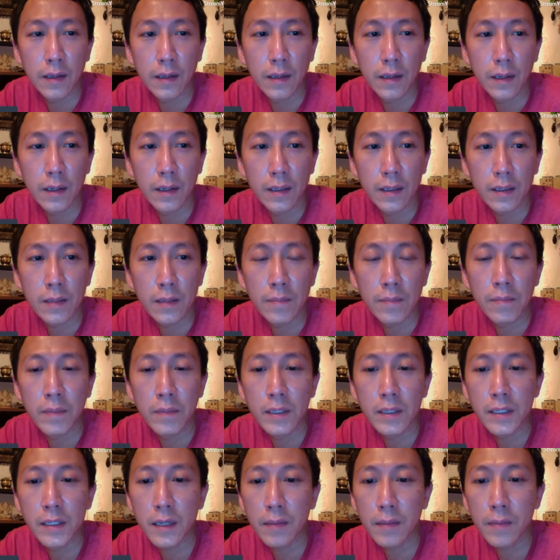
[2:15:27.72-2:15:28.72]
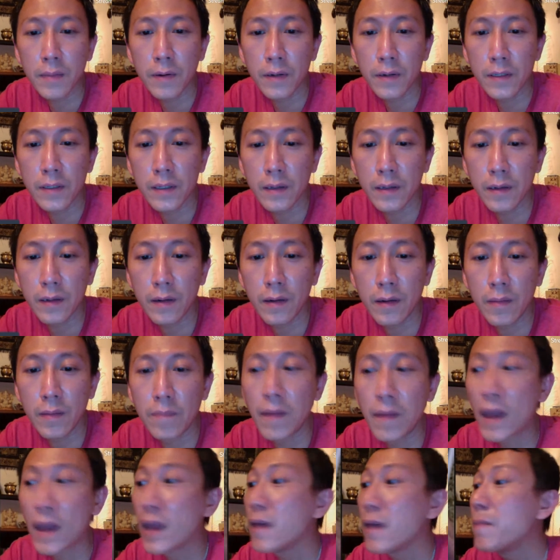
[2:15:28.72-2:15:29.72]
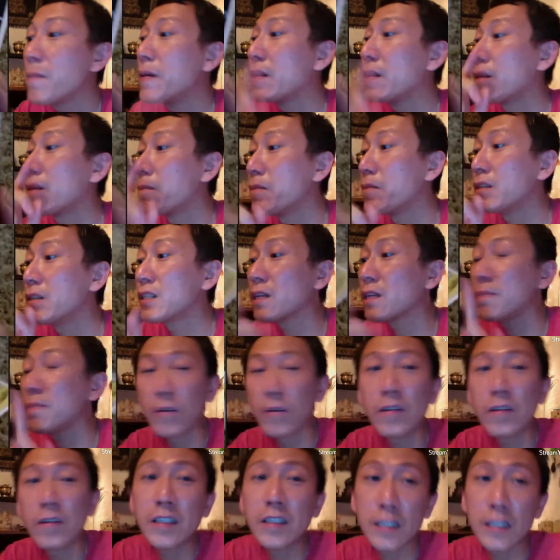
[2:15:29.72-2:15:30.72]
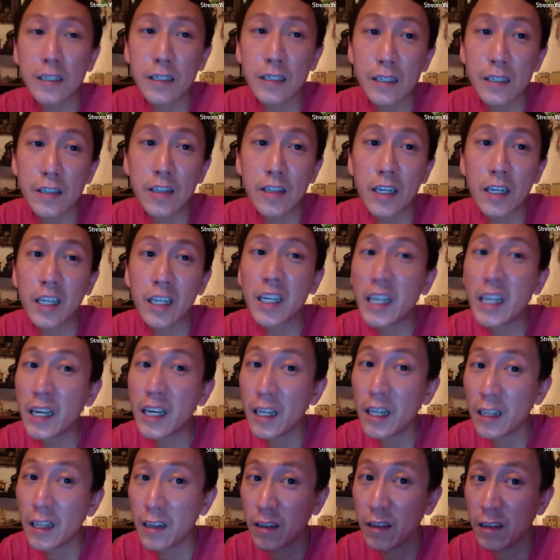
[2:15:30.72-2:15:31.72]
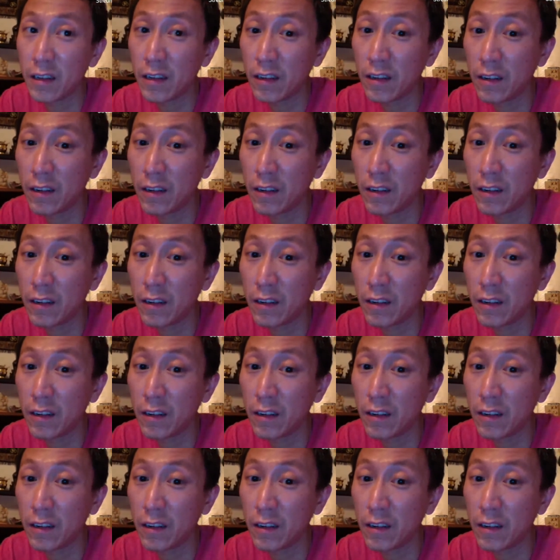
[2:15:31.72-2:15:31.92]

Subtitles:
this missing person? Maybe the missing person is the killer.